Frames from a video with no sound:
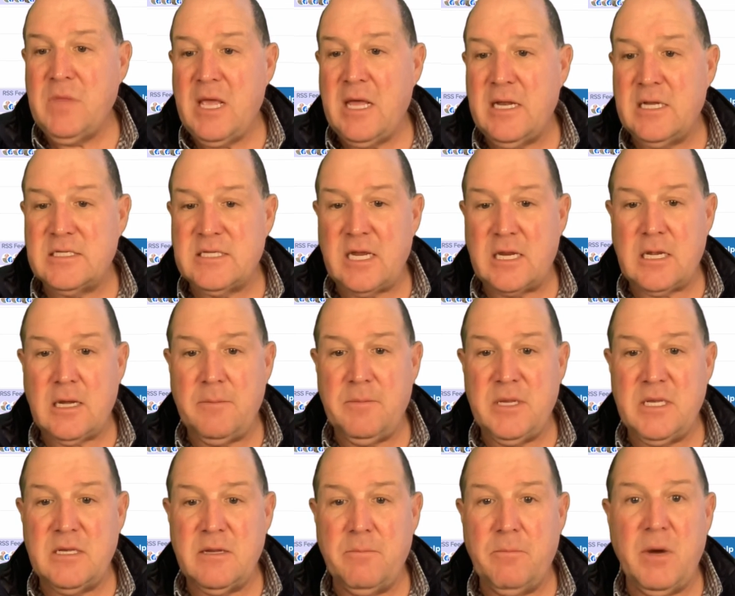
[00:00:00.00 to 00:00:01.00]
And as I come
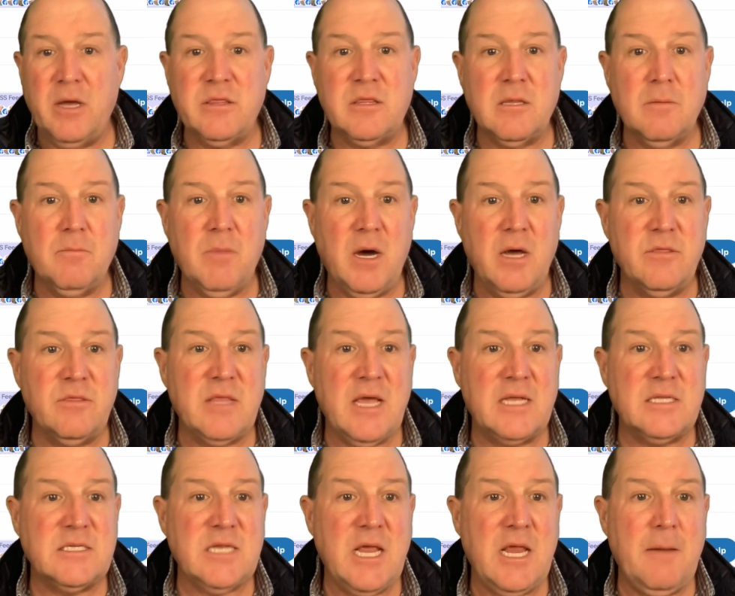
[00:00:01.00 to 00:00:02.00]
into month to month,
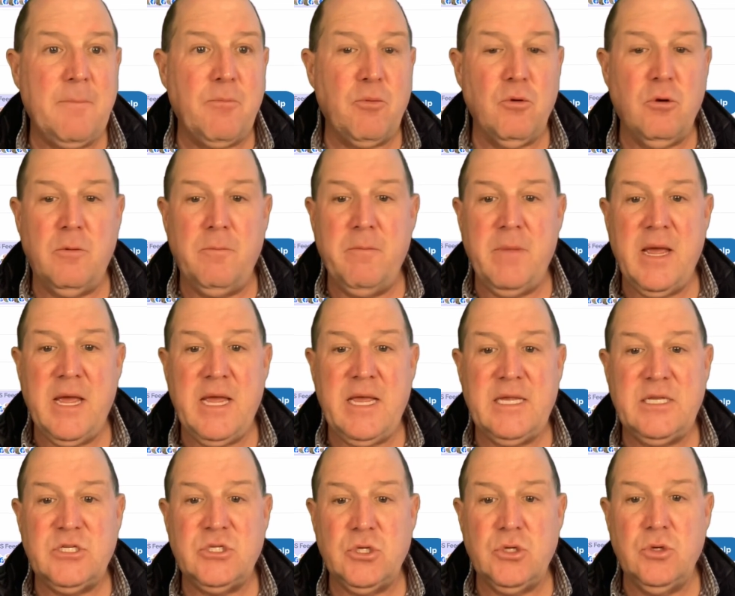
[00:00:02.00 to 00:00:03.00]
that's April,
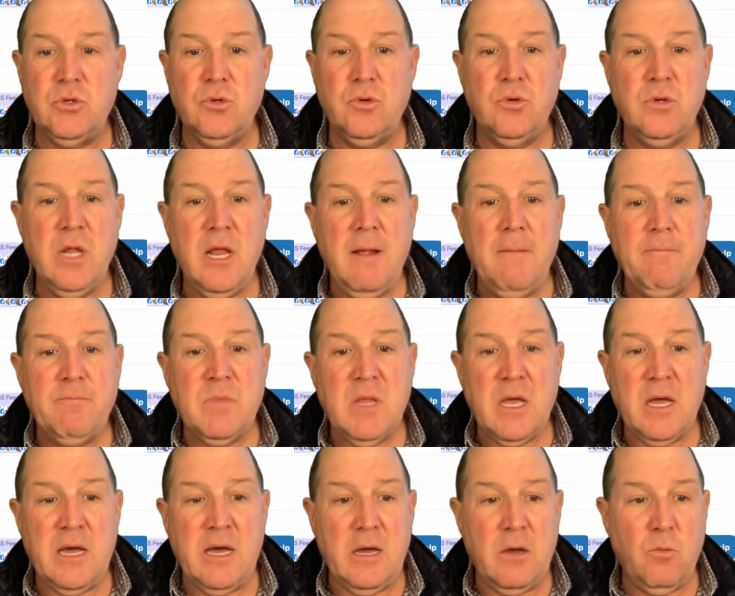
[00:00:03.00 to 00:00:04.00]
May, June,
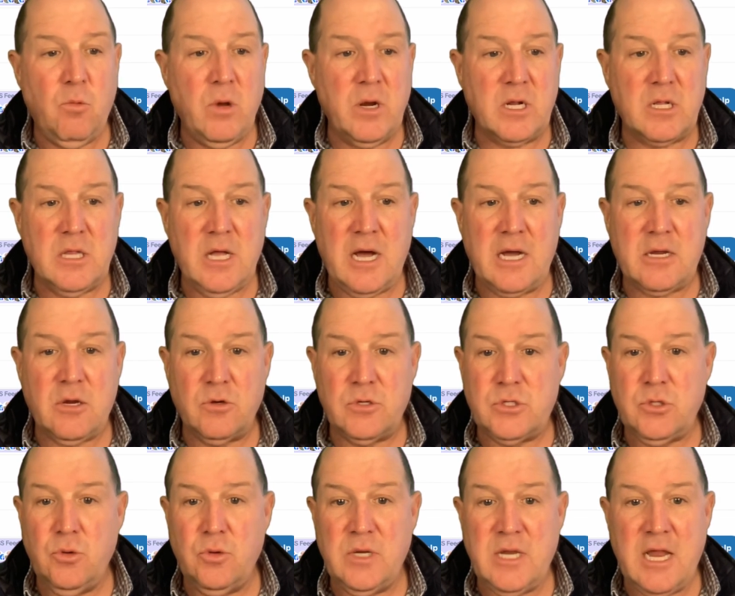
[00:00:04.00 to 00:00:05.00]
1 o'clock or
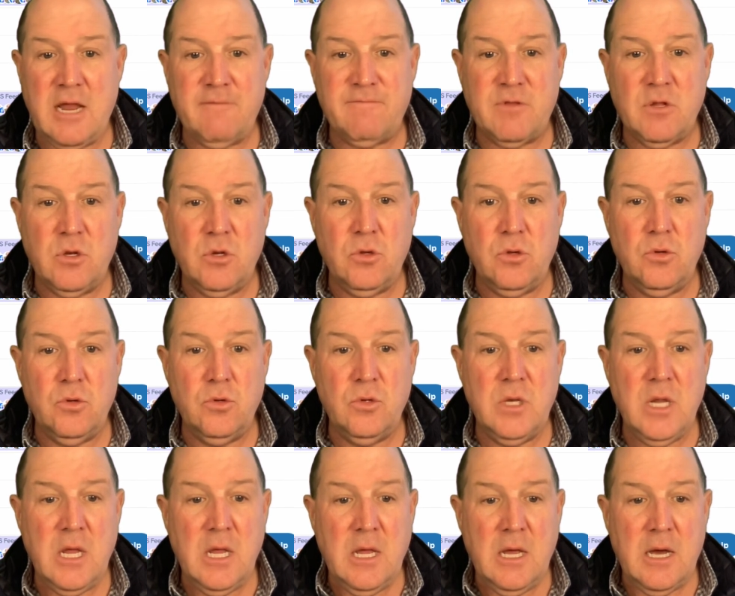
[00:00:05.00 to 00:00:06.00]
2 in the afternoon,
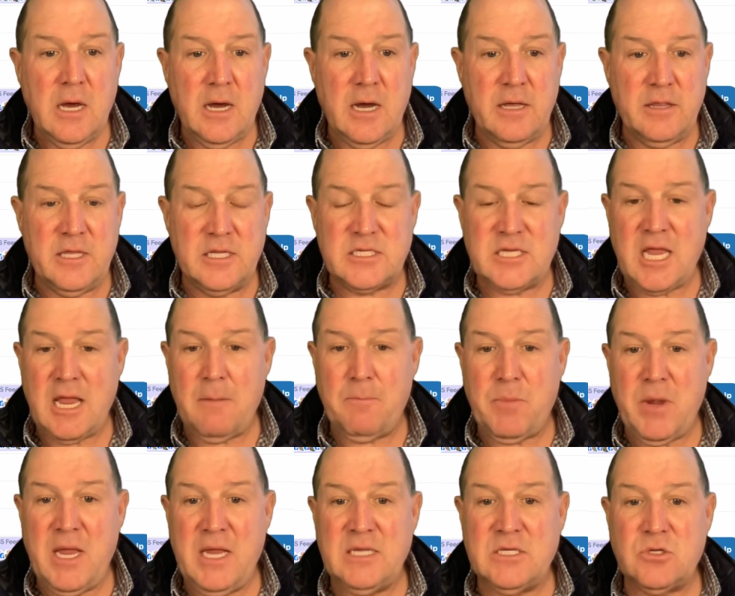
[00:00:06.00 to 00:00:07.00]
this
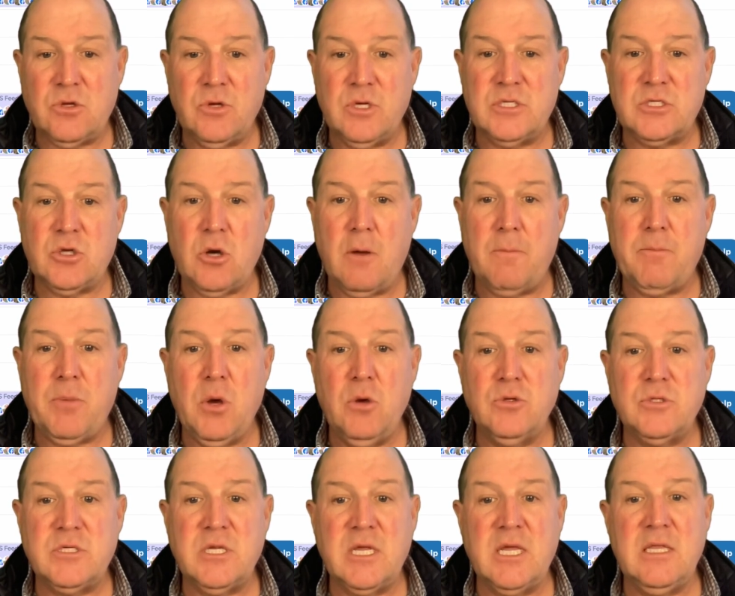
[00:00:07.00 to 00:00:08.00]
campaign's going to start
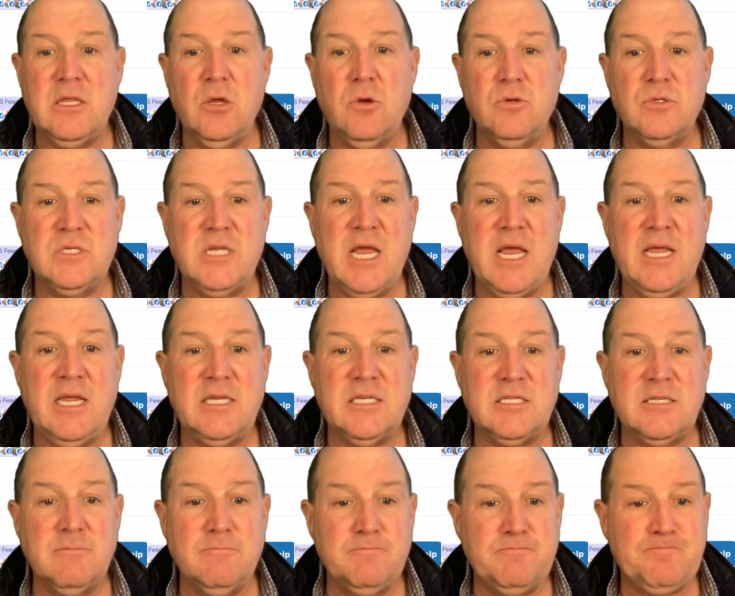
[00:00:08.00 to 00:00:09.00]
posting in those
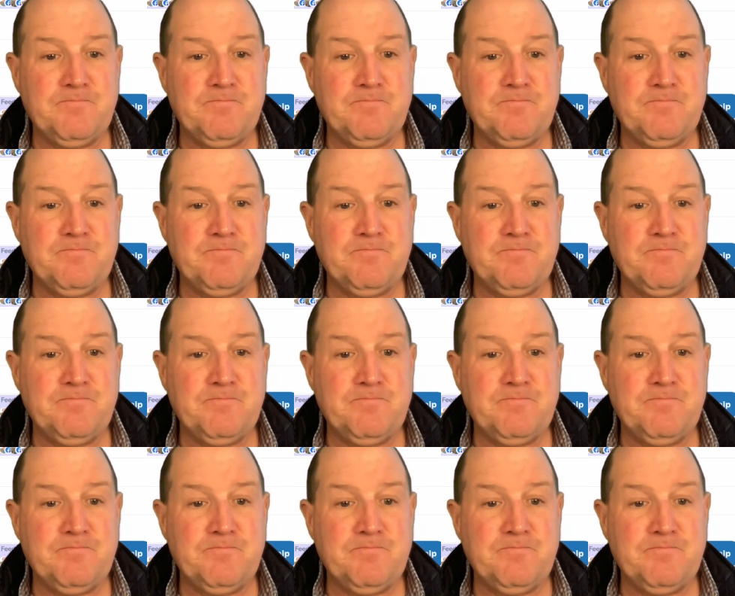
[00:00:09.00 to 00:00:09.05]
days.